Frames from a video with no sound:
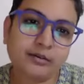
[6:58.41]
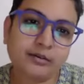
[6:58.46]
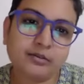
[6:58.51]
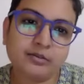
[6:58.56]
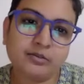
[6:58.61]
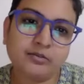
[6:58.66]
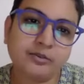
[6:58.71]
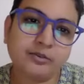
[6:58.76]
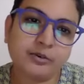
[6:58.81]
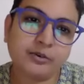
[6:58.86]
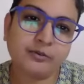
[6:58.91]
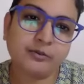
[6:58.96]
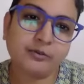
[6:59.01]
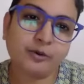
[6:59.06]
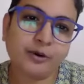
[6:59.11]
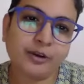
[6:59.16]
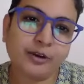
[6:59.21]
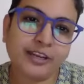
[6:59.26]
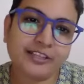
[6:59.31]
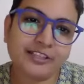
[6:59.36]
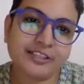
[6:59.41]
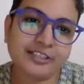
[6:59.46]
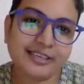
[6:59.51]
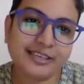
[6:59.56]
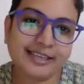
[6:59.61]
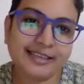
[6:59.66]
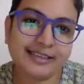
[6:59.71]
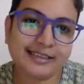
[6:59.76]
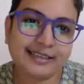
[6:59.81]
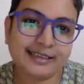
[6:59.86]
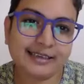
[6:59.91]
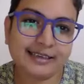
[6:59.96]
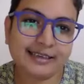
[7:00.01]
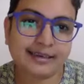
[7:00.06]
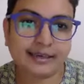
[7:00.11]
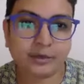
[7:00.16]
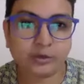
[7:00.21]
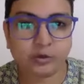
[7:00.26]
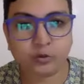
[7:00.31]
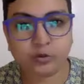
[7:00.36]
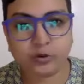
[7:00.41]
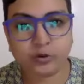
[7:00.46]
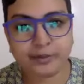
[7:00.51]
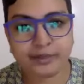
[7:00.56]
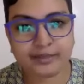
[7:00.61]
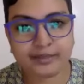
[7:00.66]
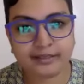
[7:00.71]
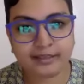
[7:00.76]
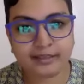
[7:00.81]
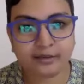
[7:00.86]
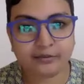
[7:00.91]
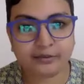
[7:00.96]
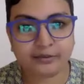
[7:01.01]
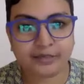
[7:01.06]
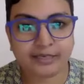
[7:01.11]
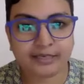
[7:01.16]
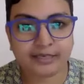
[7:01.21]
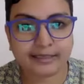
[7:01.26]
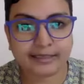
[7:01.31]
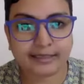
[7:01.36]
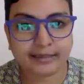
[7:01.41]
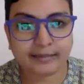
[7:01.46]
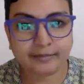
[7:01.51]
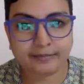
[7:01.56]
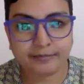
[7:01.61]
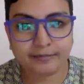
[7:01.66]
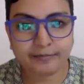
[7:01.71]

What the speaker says: So for a 4 kg cat, they can take 2 ml. Think of it like that.